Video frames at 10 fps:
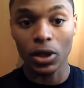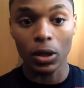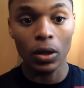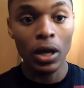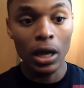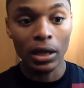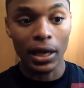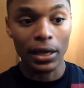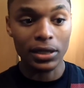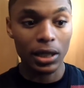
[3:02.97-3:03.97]
So,
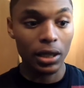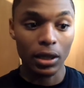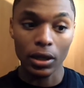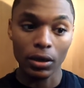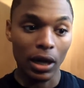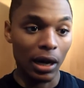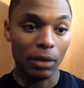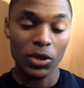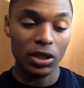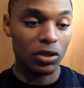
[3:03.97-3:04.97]
like I said,
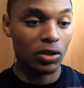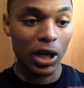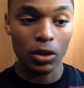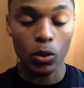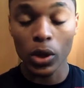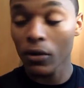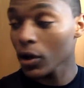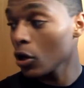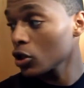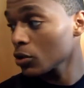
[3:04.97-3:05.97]
I'm just trying to do
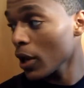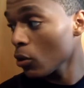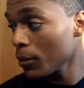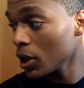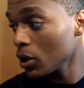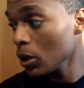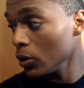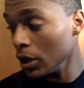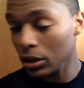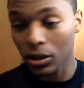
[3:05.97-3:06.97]
whatever coaches might want me to
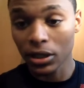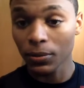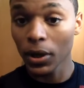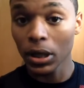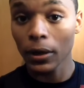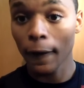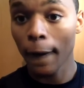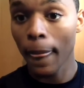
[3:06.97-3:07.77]
do, and that's about it.